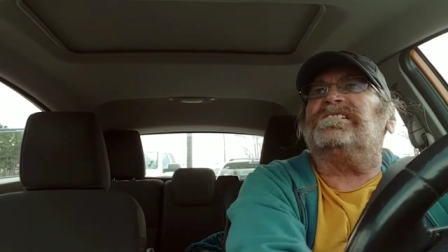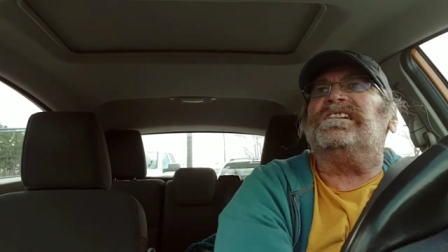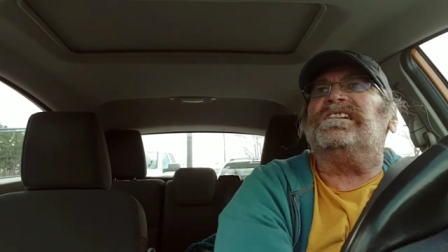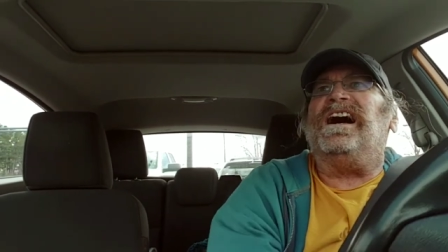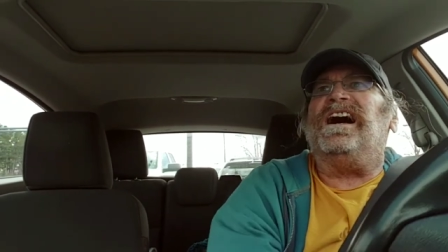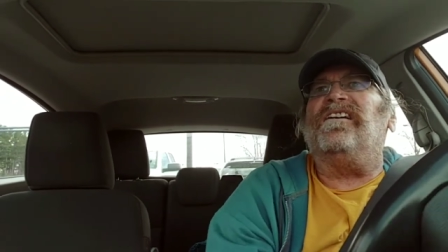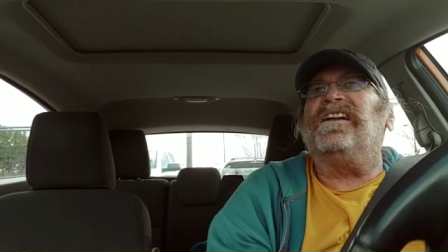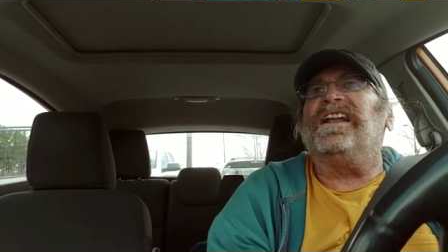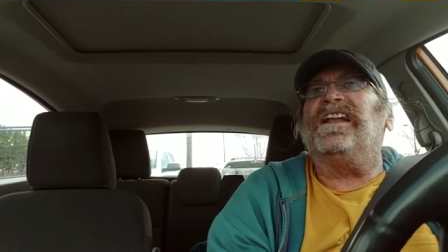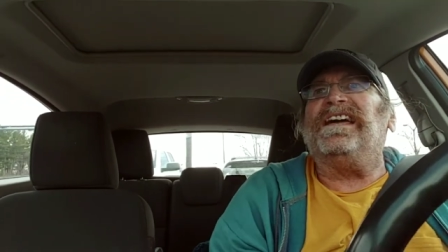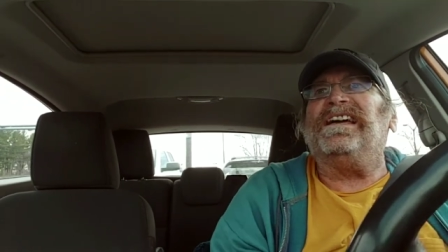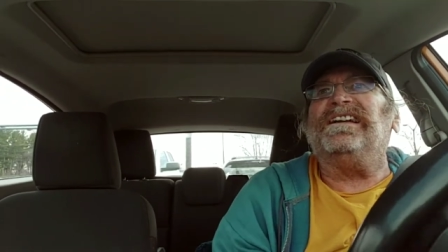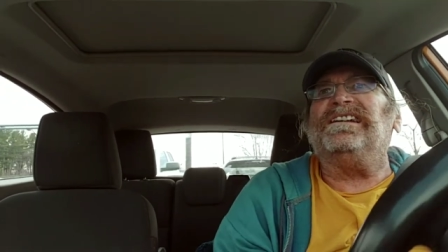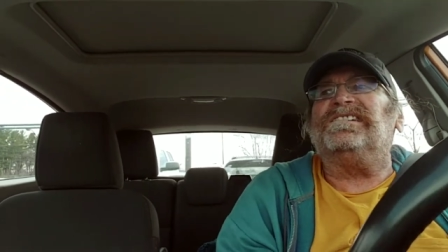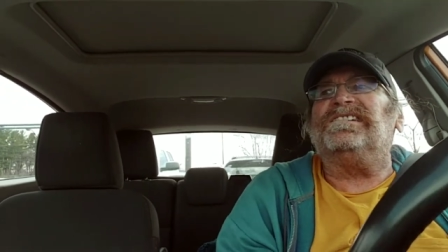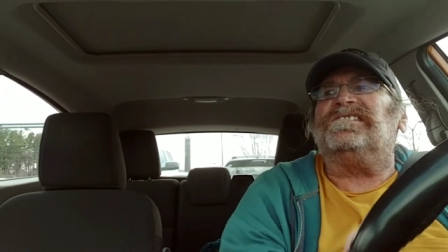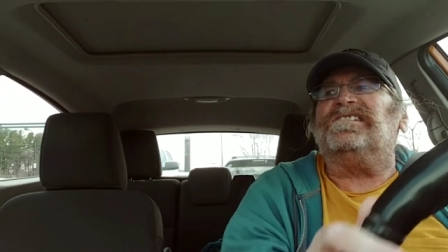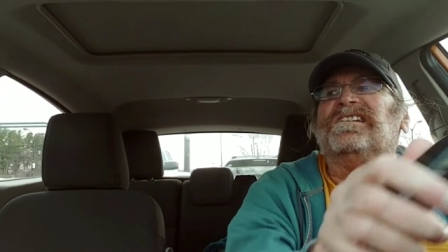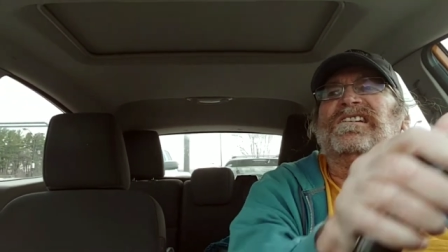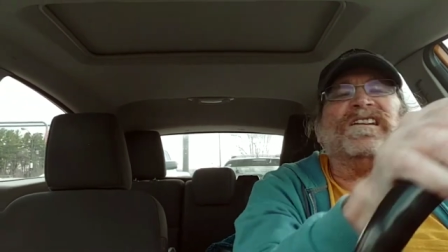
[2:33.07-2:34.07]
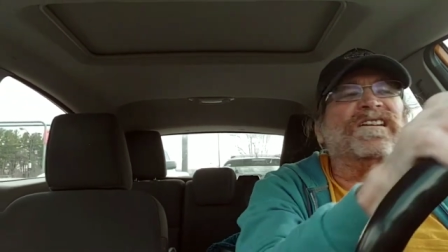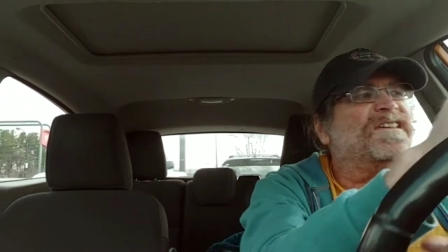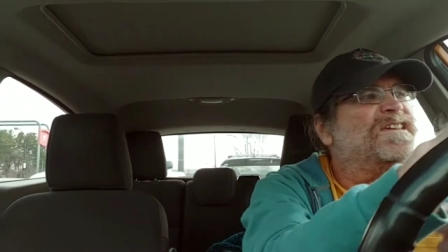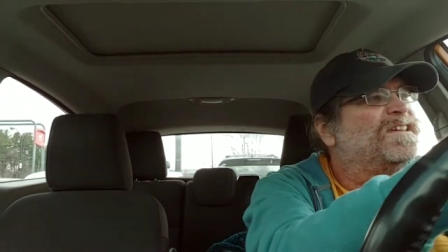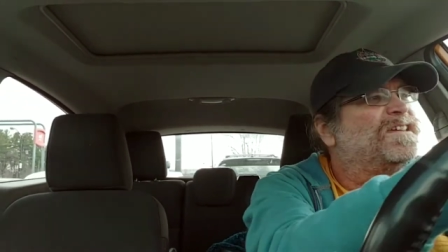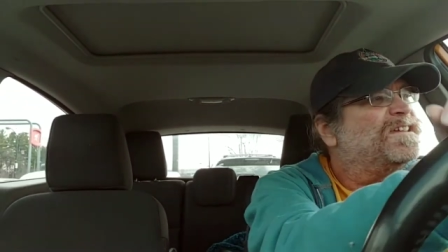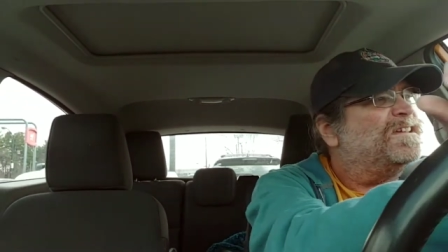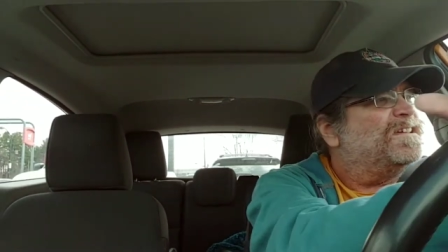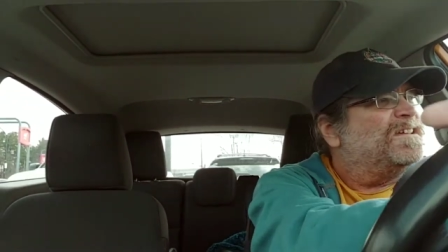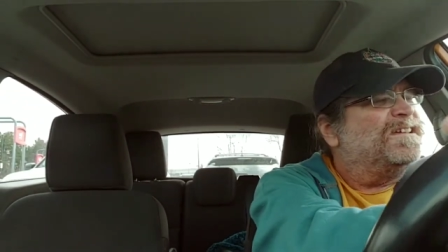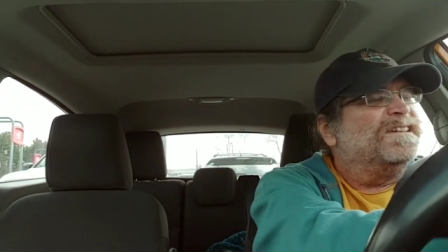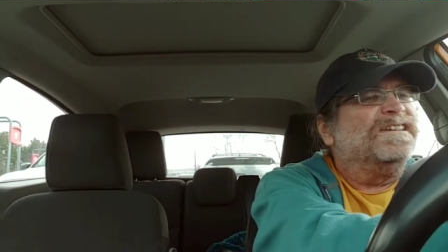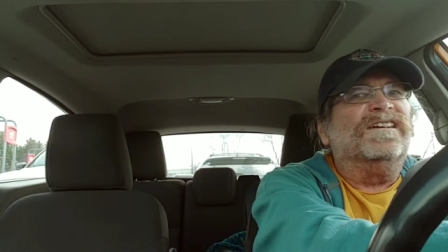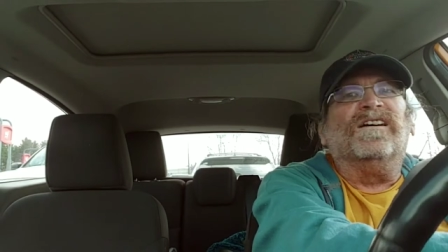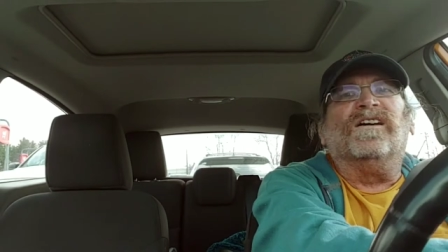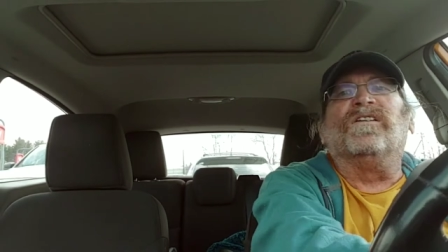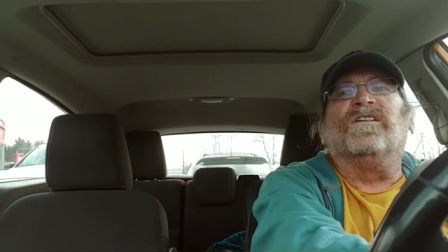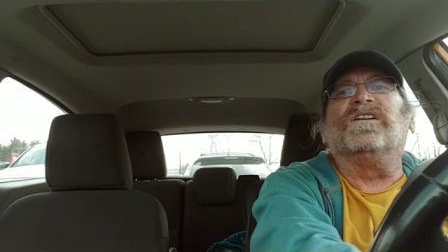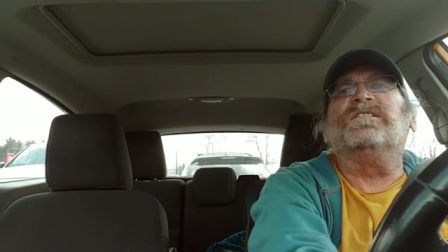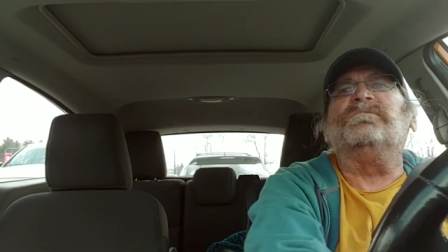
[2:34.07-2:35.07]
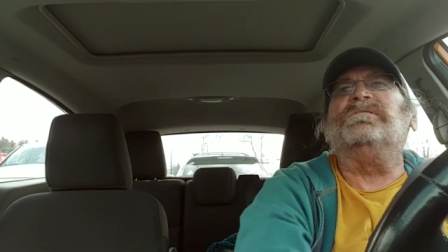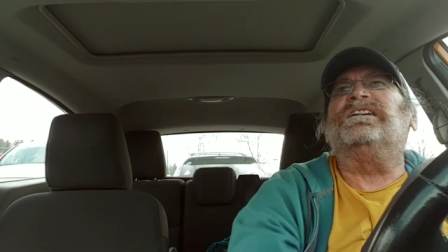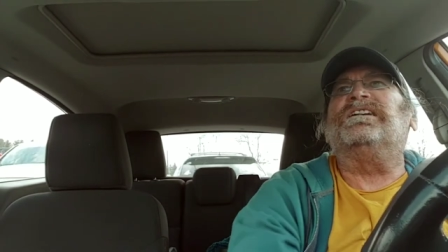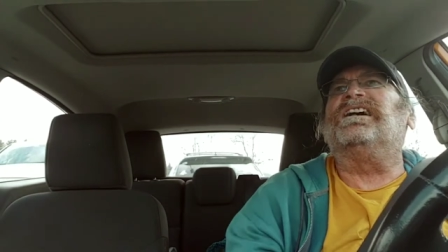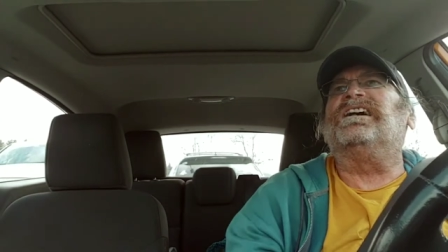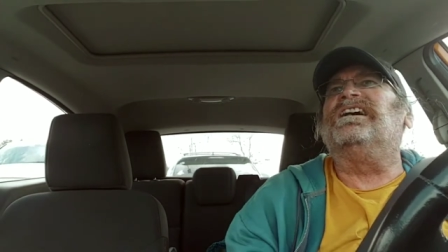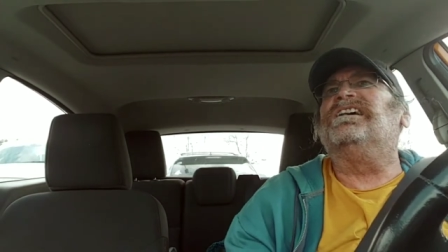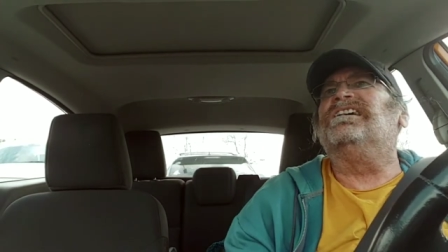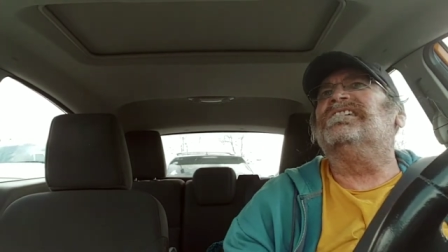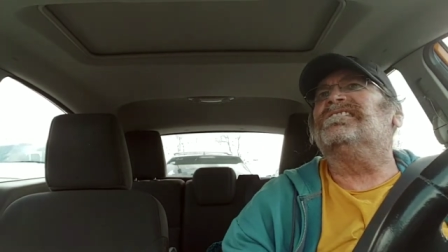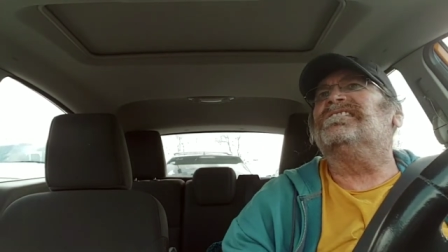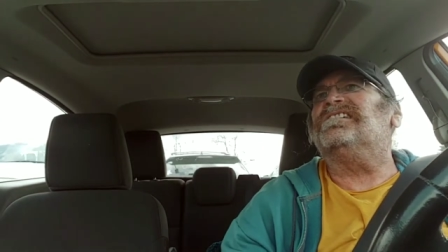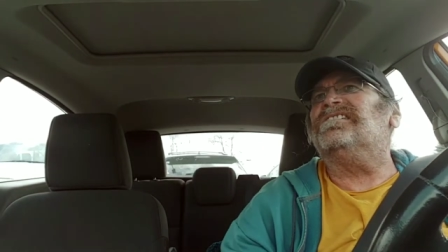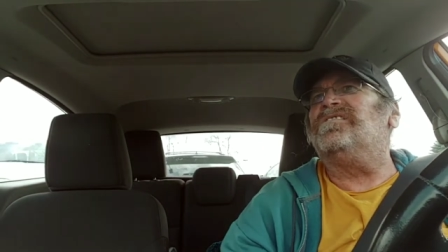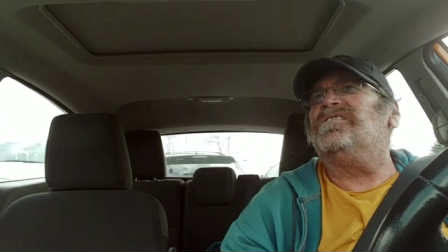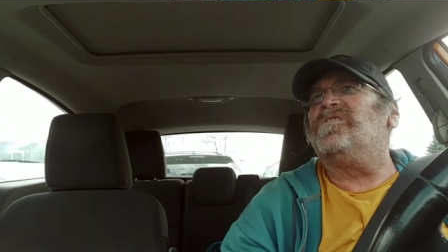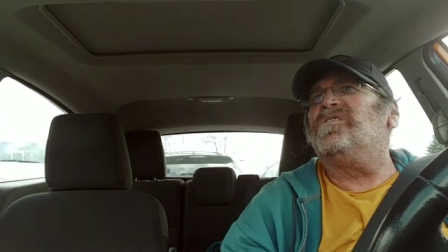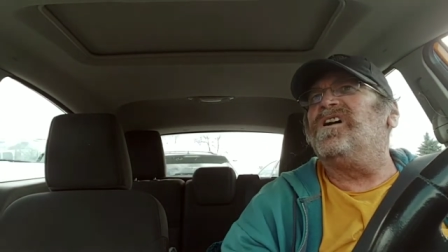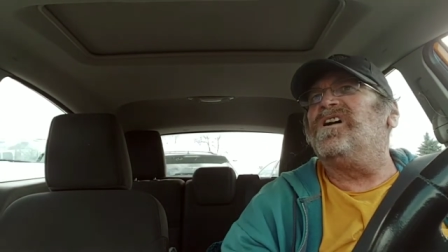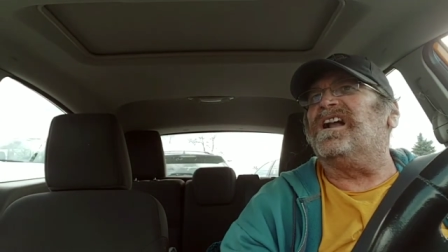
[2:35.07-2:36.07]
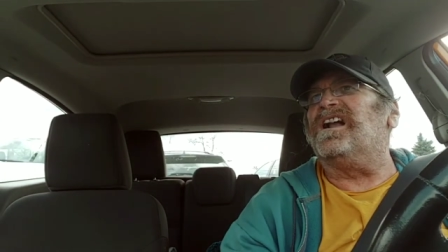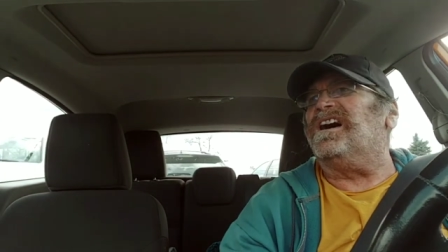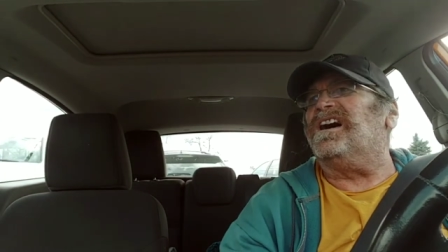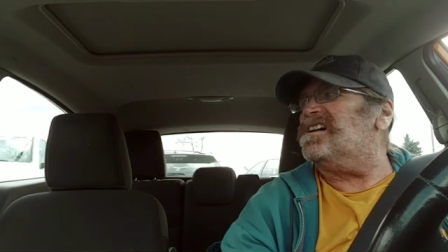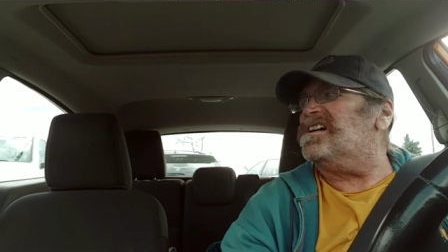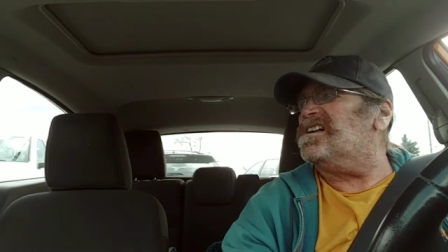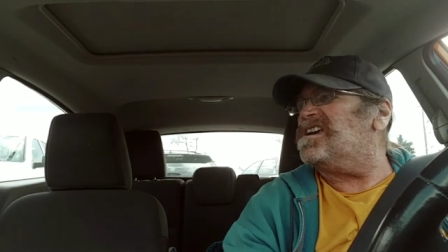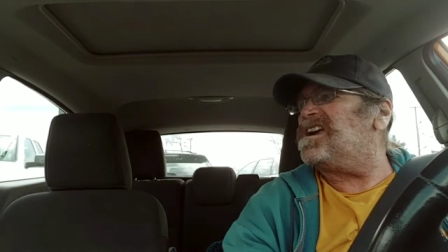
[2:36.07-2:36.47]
nowadays only because I don't want to.